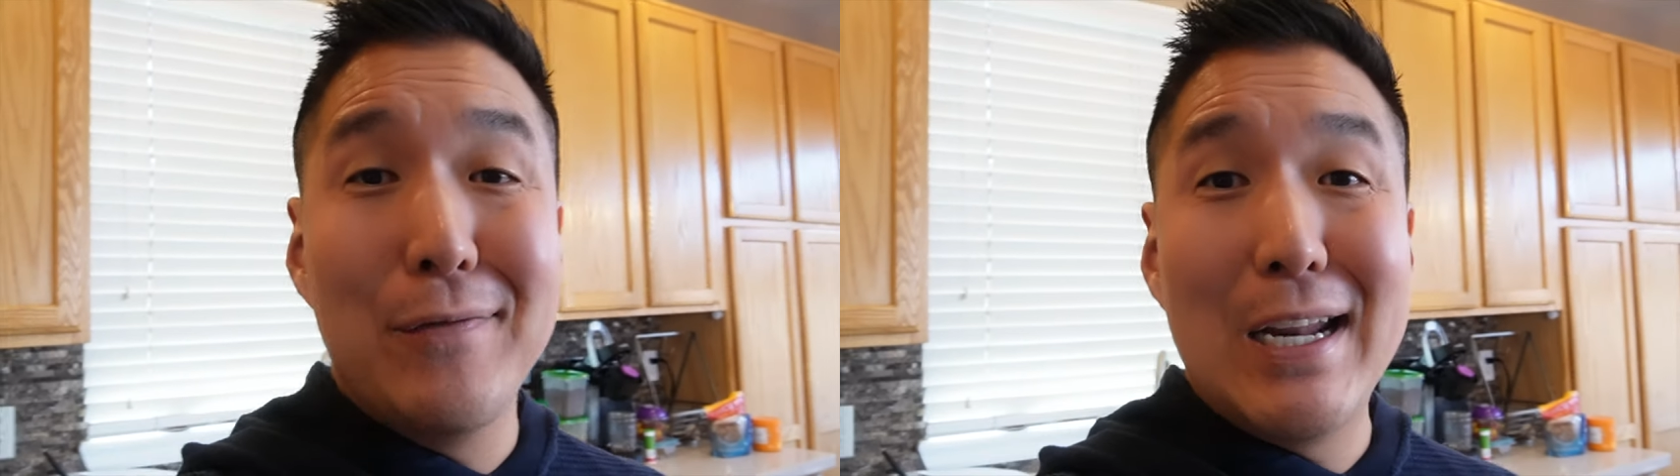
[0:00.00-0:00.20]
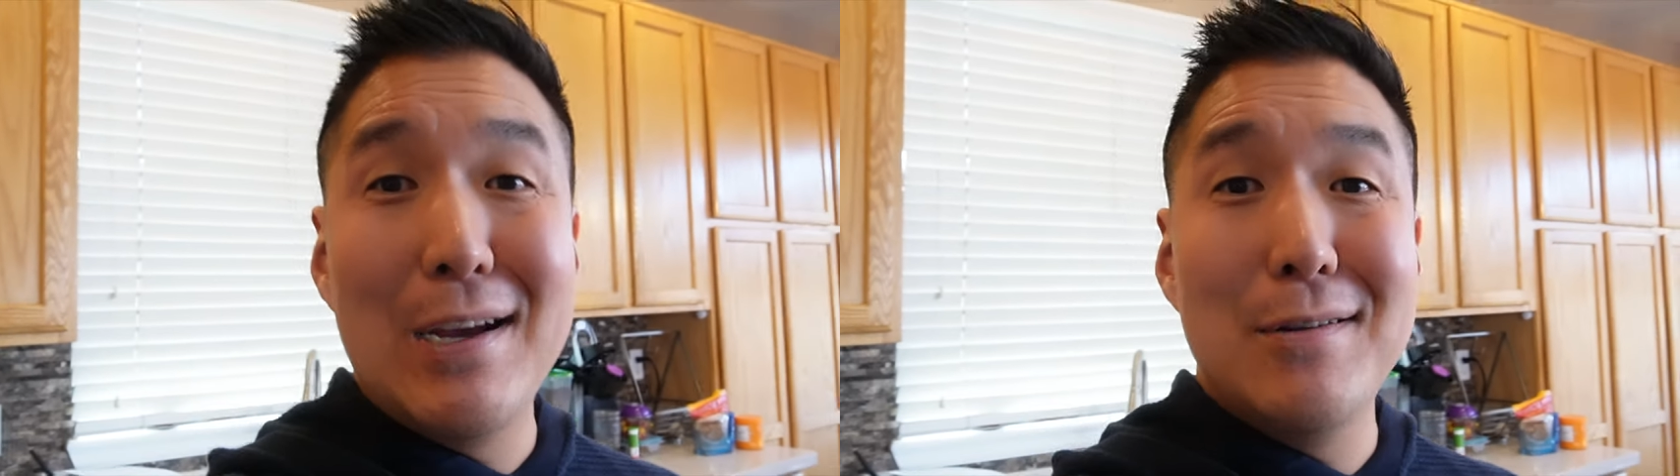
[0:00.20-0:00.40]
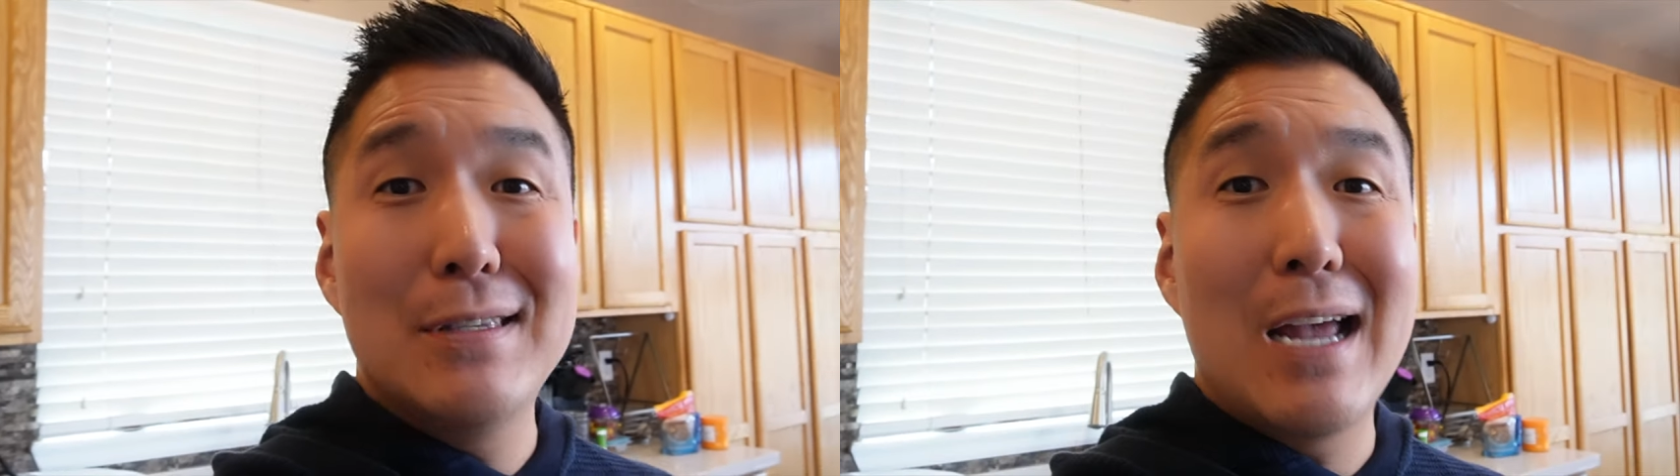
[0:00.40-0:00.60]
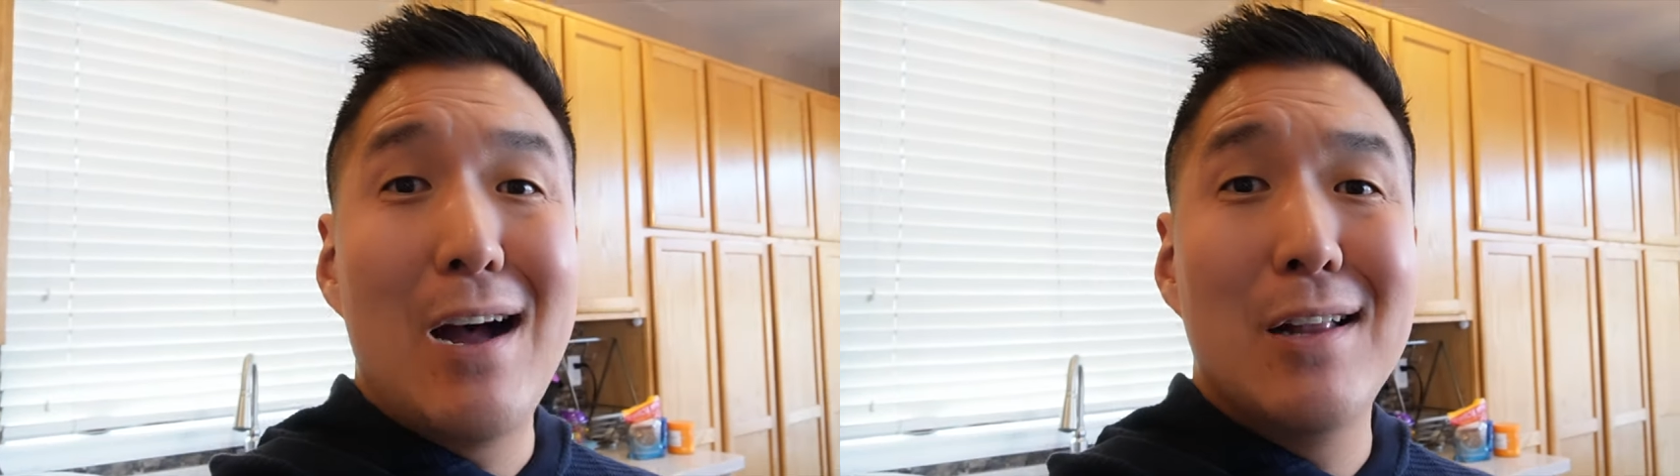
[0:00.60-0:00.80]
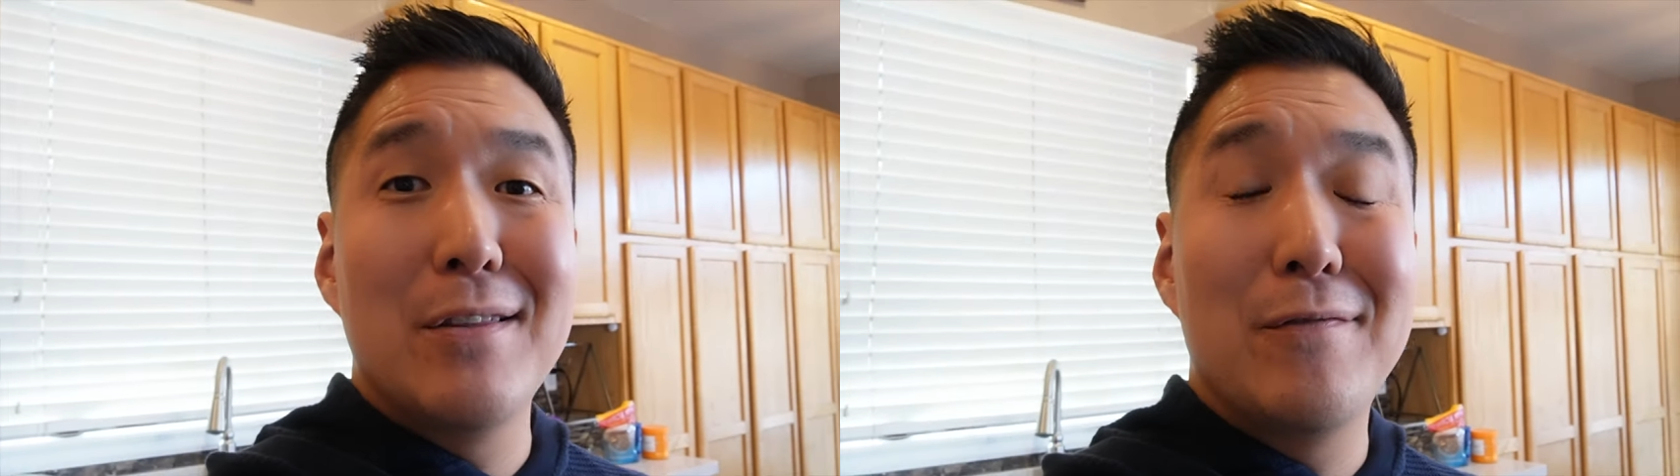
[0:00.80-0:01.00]
videos
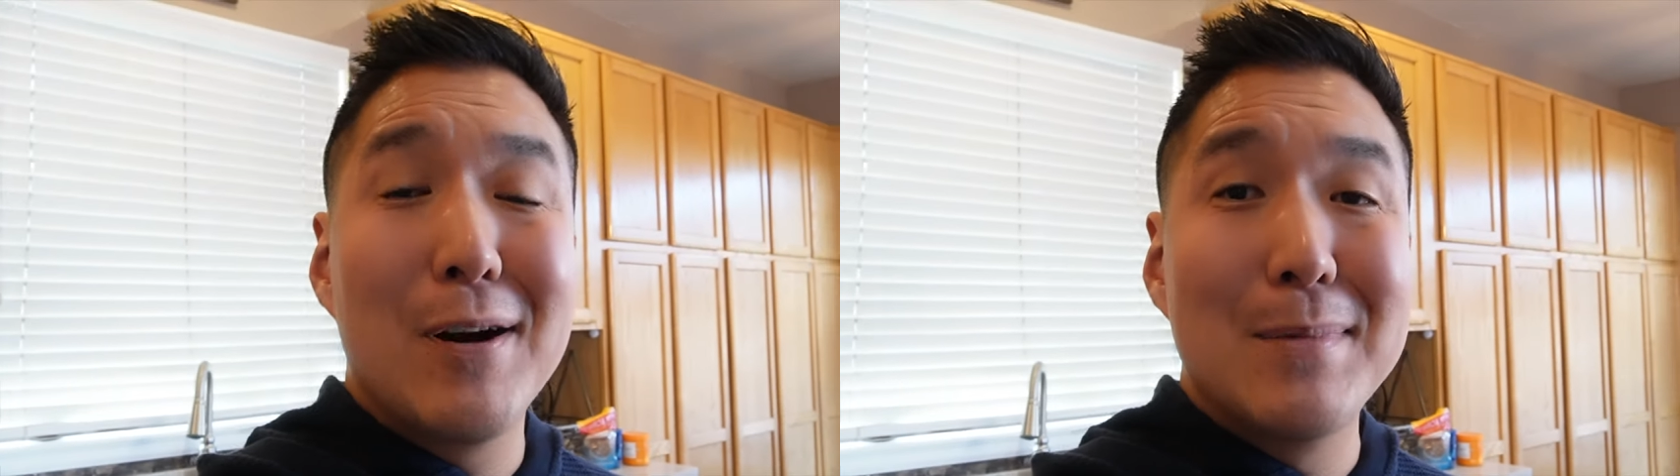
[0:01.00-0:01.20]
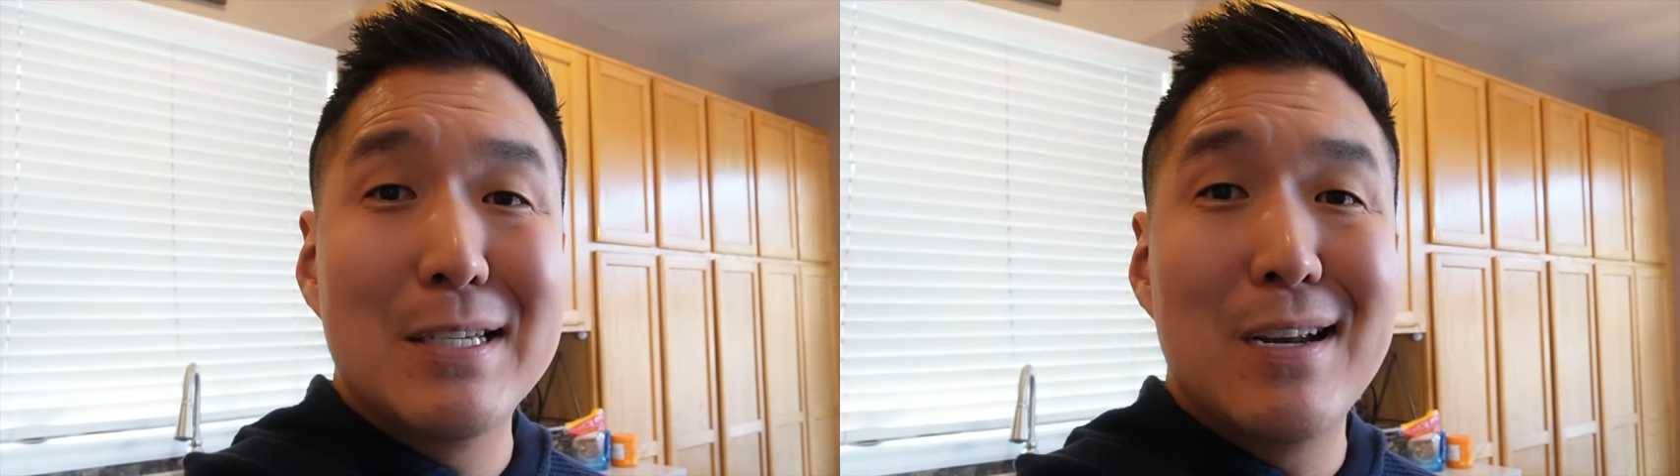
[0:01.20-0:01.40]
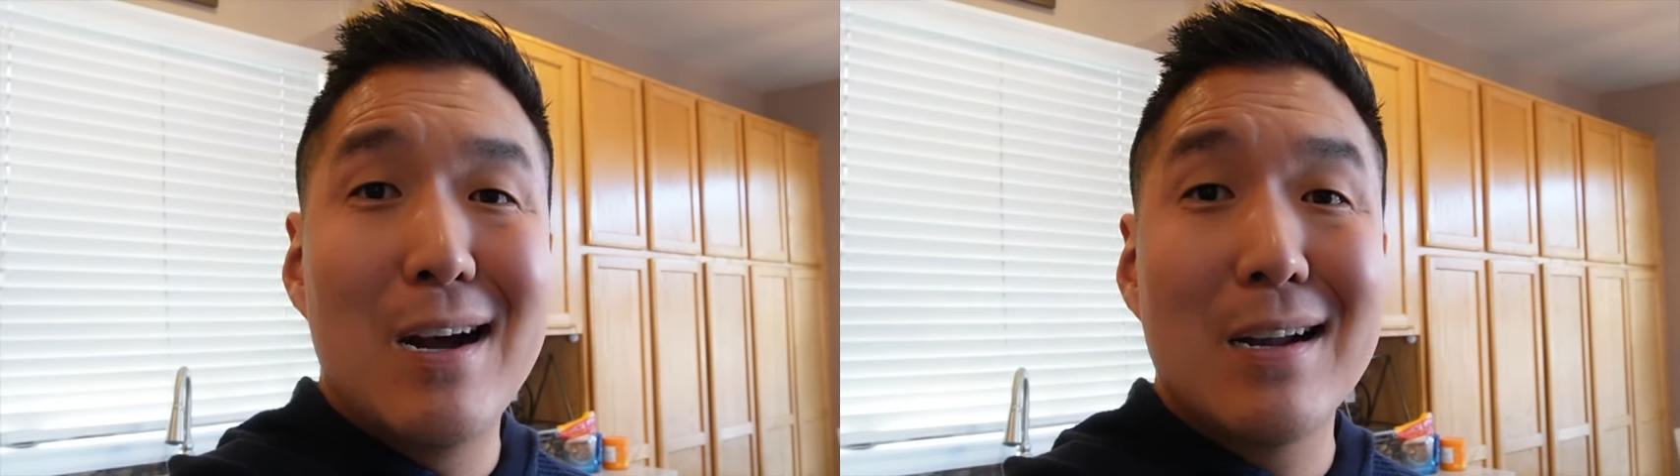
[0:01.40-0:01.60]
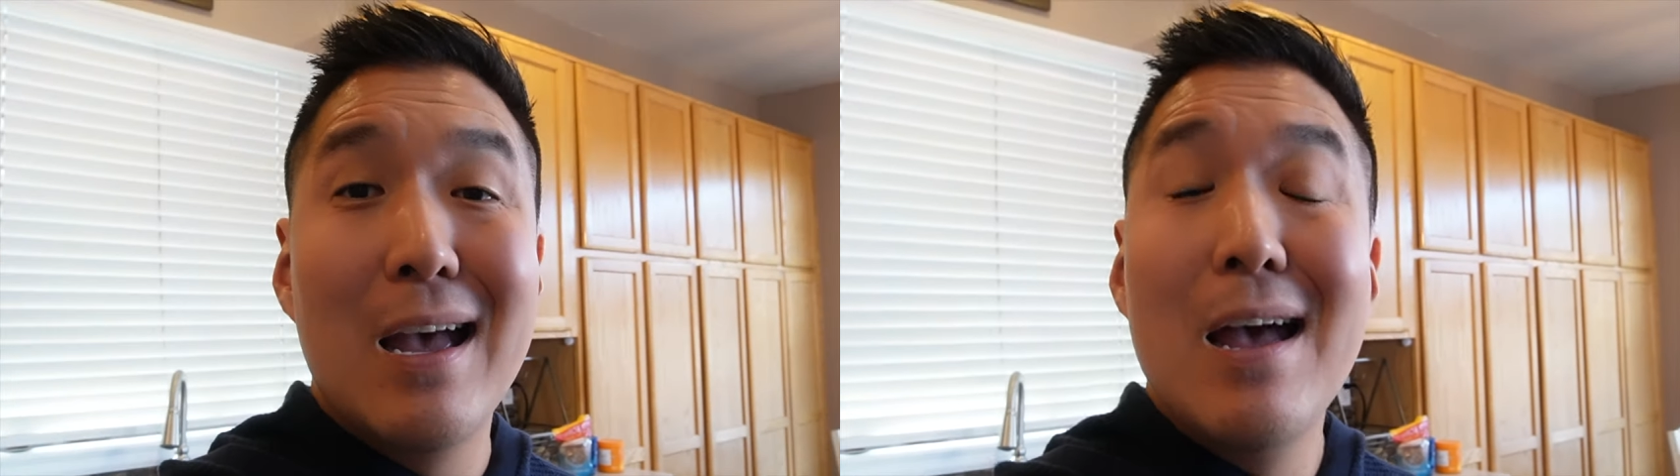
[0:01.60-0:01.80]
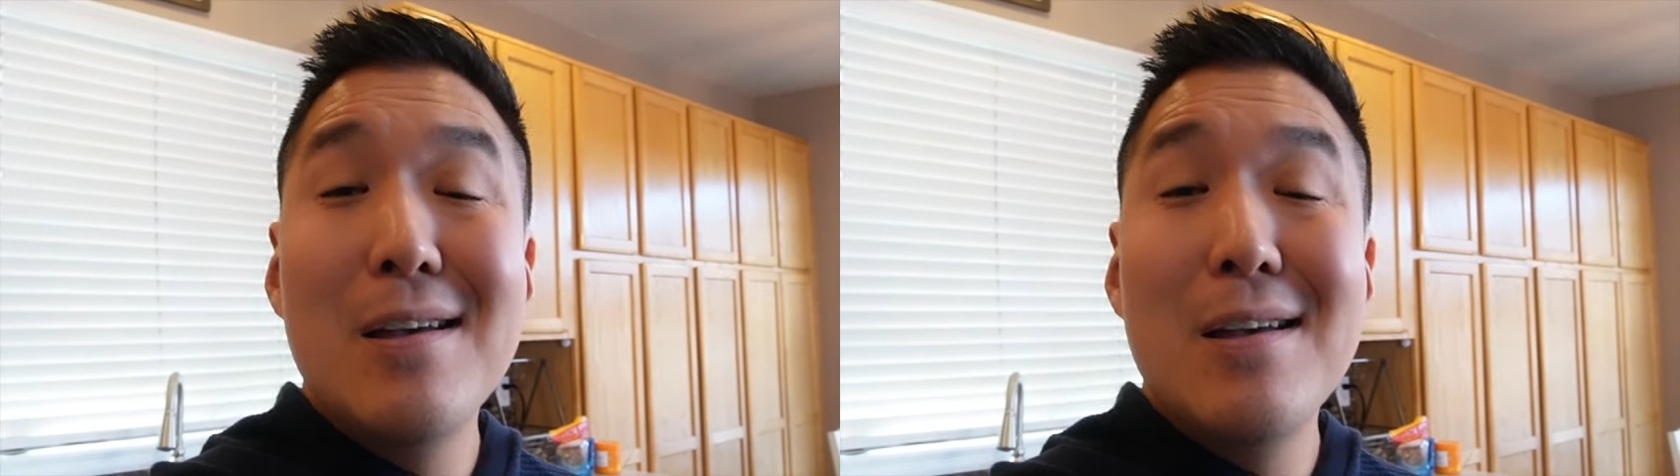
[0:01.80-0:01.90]
on the farmer's dog,